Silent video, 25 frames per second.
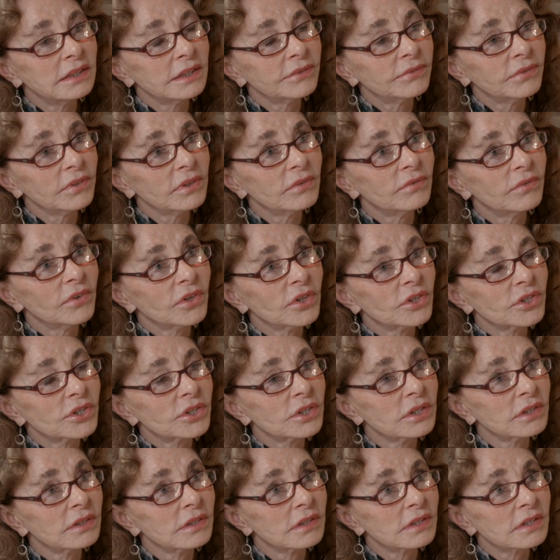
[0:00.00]
different
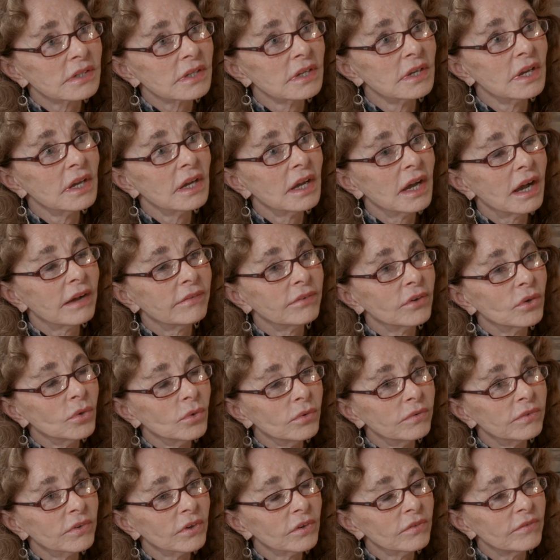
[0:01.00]
versions of
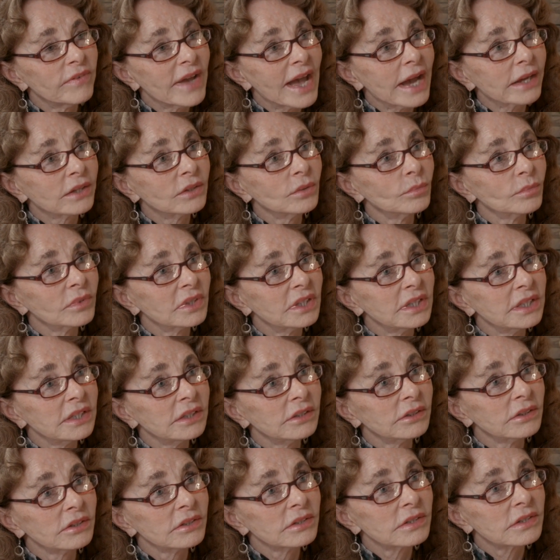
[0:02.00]
Hoover vacuum
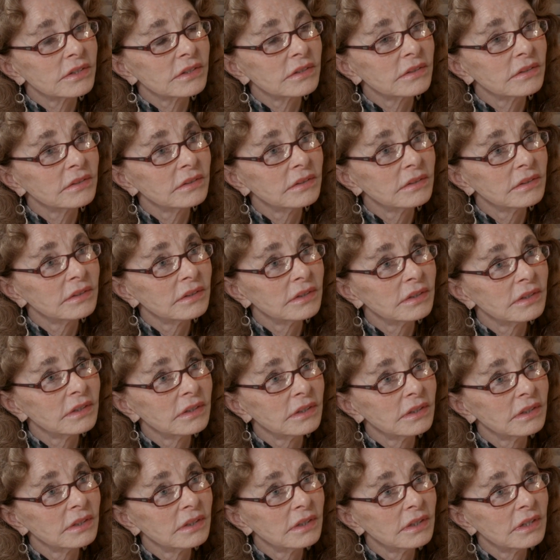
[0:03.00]
cleaners.
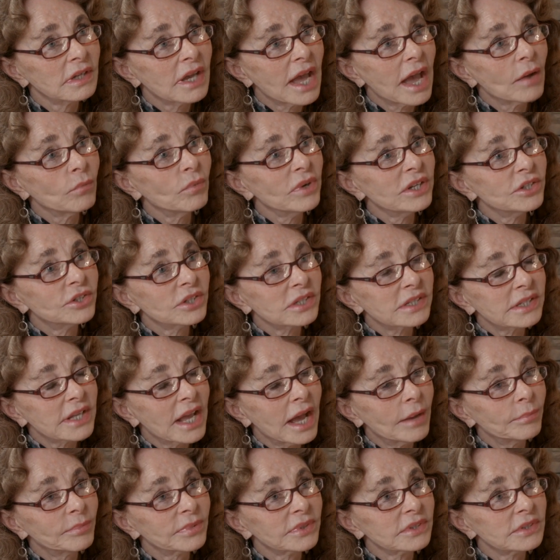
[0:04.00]
And we just
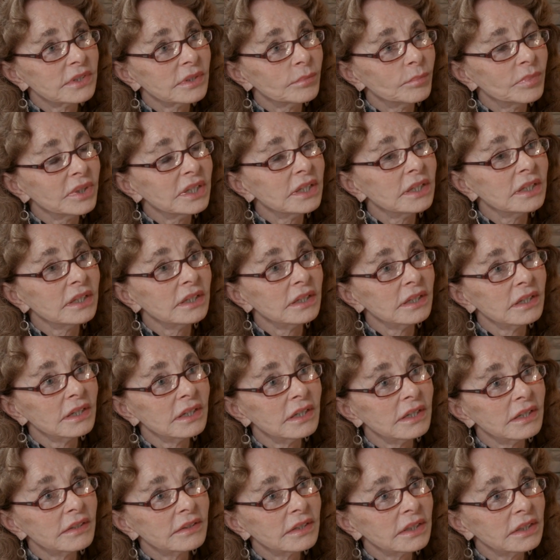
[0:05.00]
happen to be
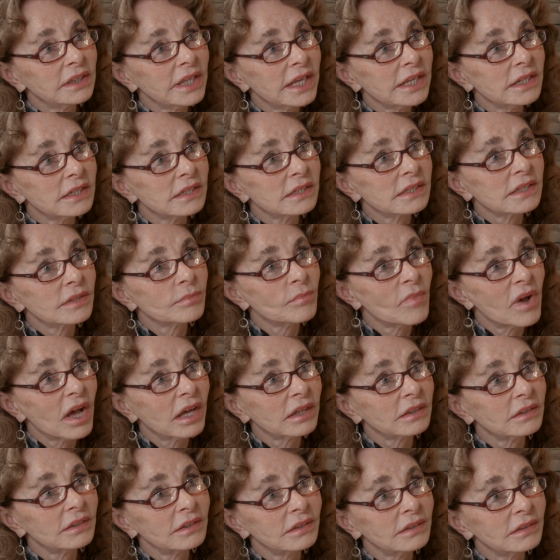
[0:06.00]
the latest
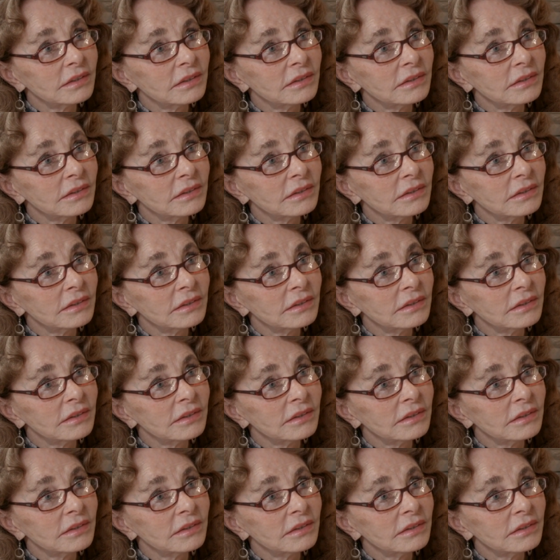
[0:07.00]
model.